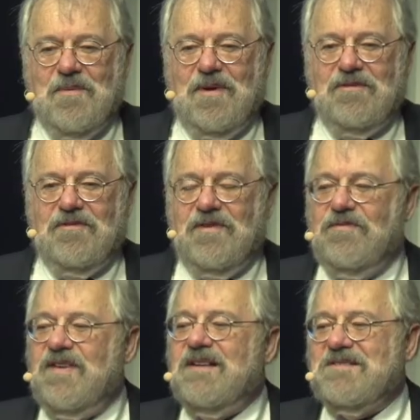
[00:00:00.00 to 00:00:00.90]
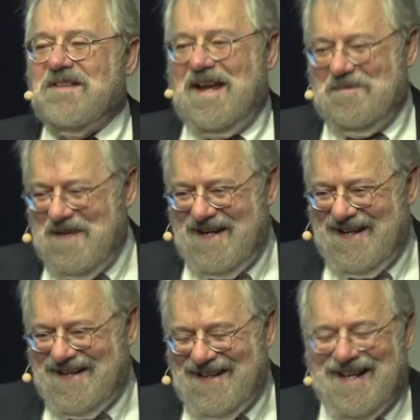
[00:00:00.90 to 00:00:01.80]
wonder if it feels like
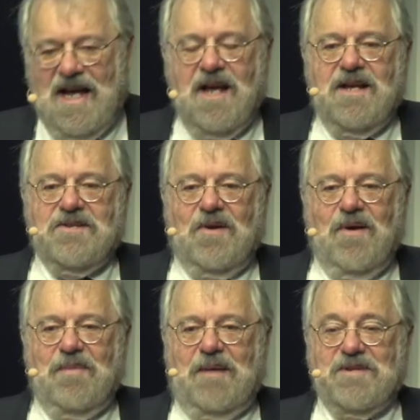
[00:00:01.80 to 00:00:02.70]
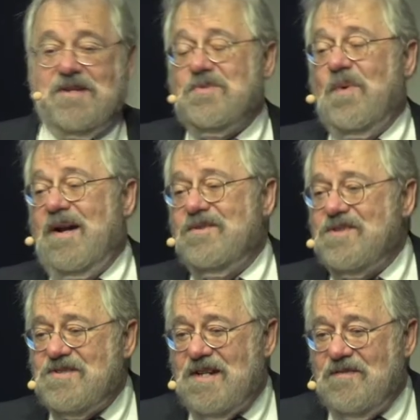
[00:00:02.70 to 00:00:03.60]
mine." So Obama says, "Why don't
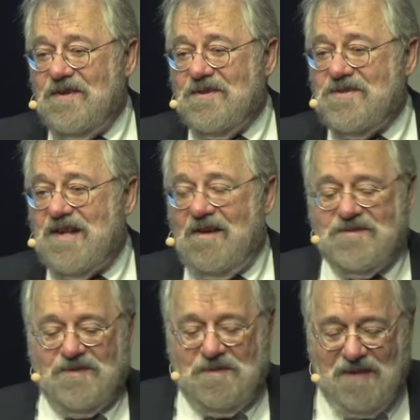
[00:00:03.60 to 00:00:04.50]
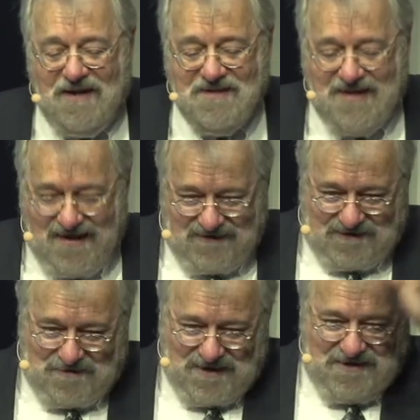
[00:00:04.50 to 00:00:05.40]
you see for yourself?" So he bends down, the
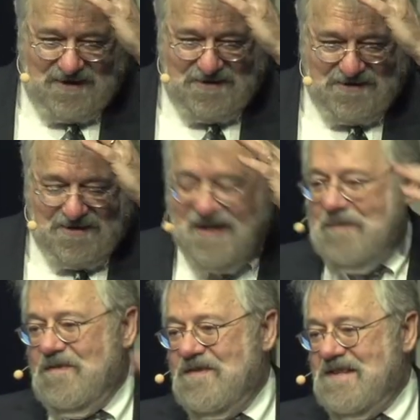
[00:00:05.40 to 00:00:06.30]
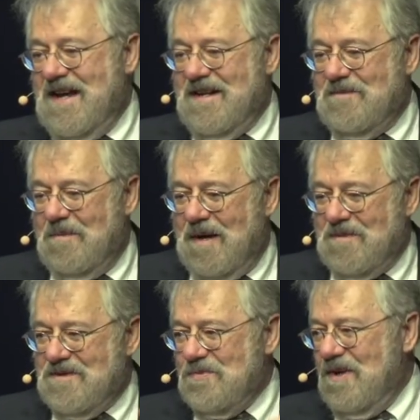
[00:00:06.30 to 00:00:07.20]
little boy touches the top of his head, and
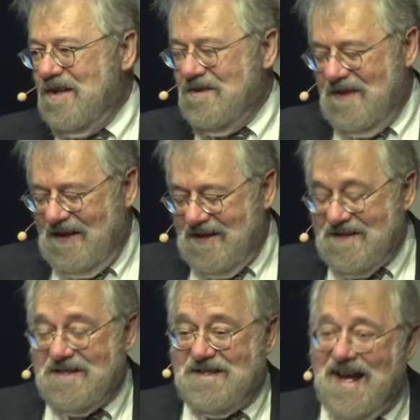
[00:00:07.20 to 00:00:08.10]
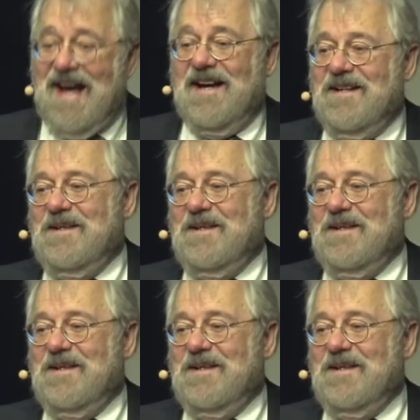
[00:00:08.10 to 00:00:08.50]
Obama says, "What do you think?" And he says, "Yeah,